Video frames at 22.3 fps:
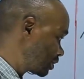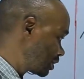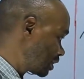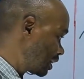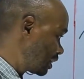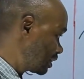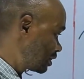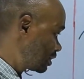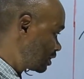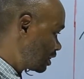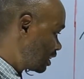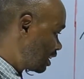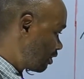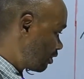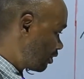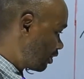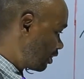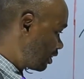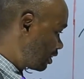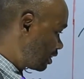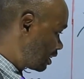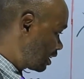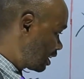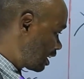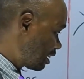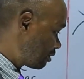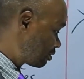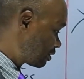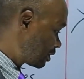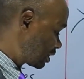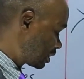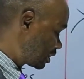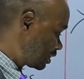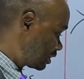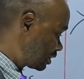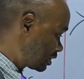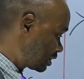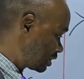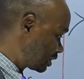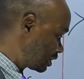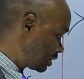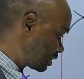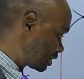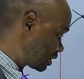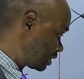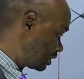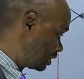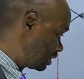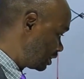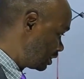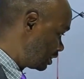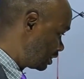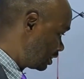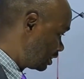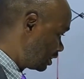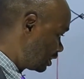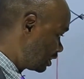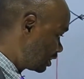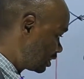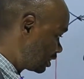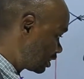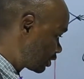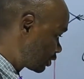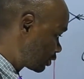sides our, after getting it, eh, the